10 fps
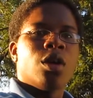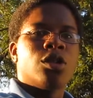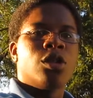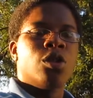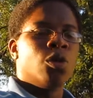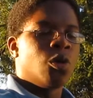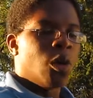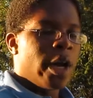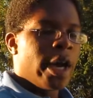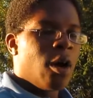to
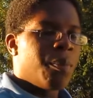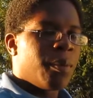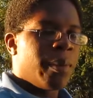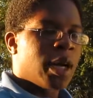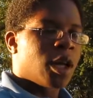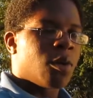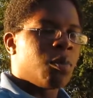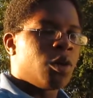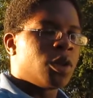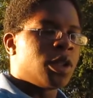help make a
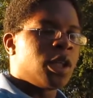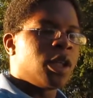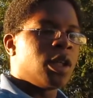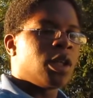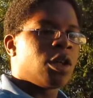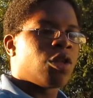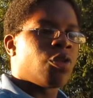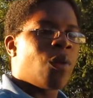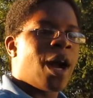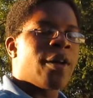community
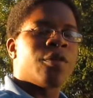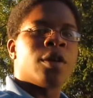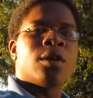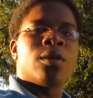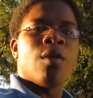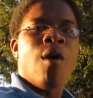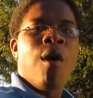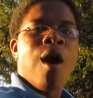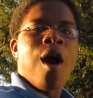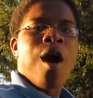thriving.
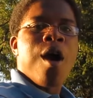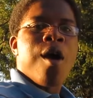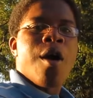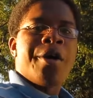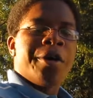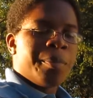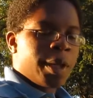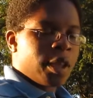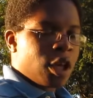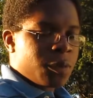
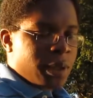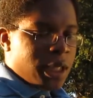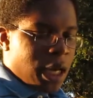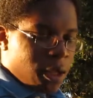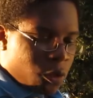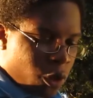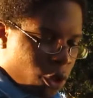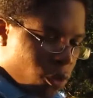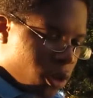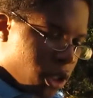But there's been times where
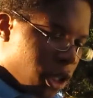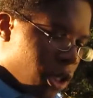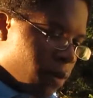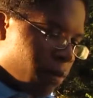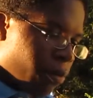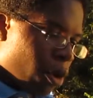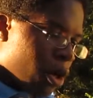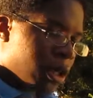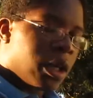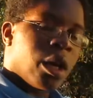unity
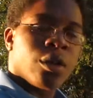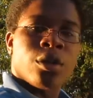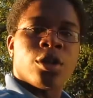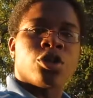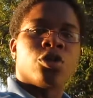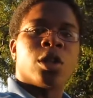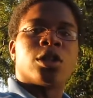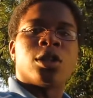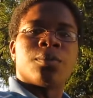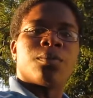brought death and destruction.